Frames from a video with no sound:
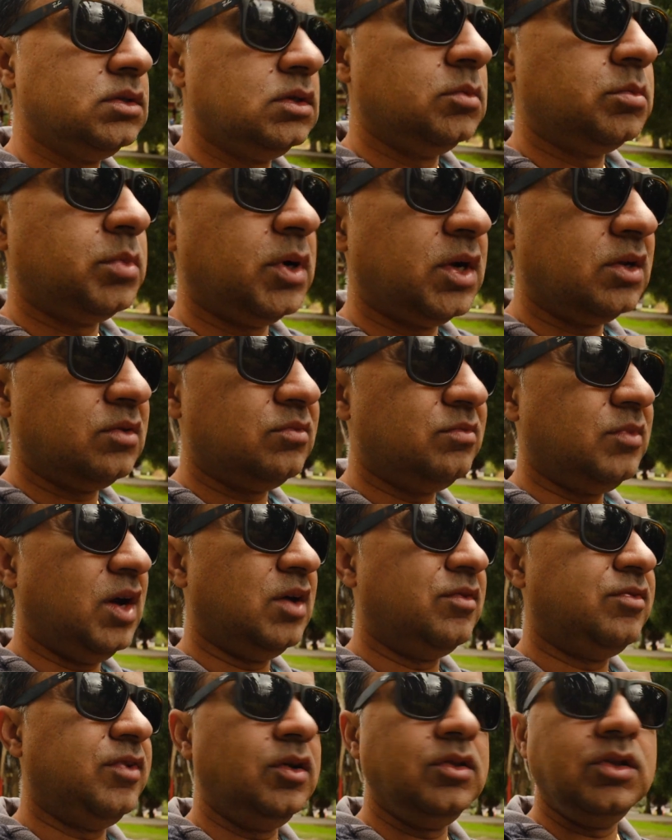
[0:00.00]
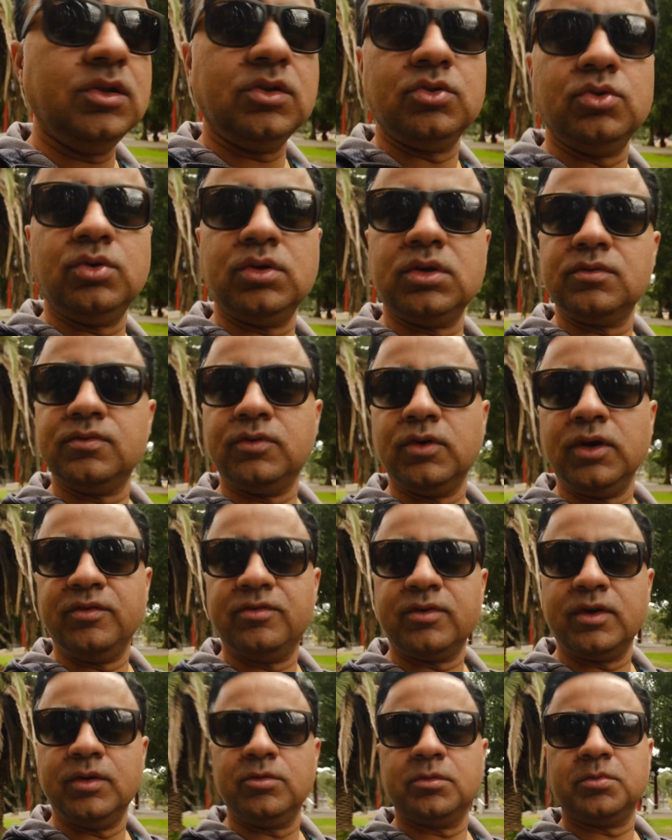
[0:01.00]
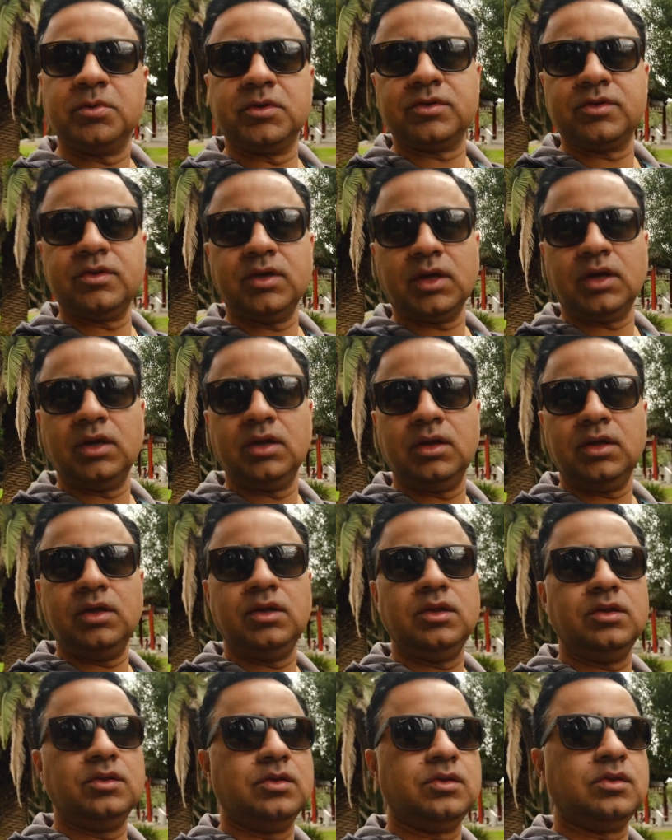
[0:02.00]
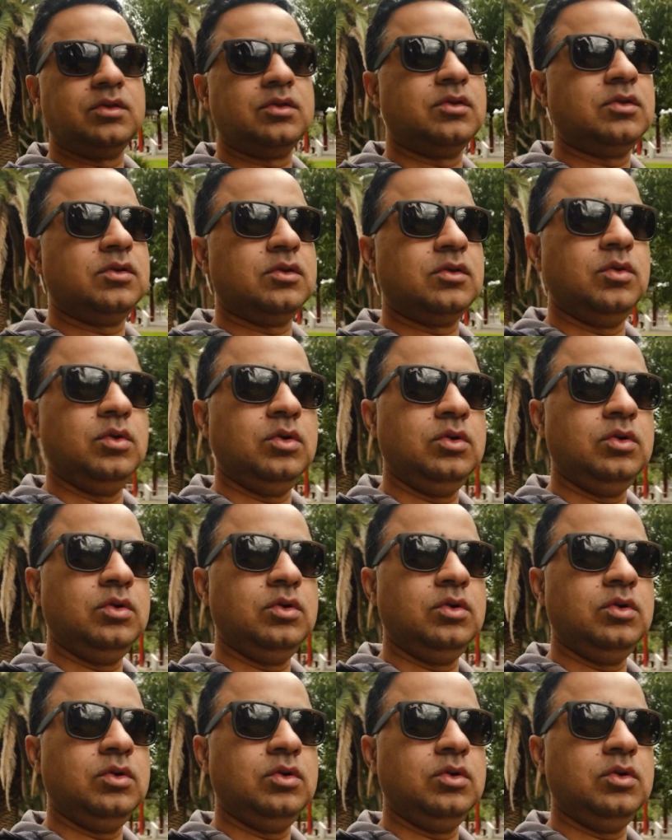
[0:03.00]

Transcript: but I found that 240 frames per second is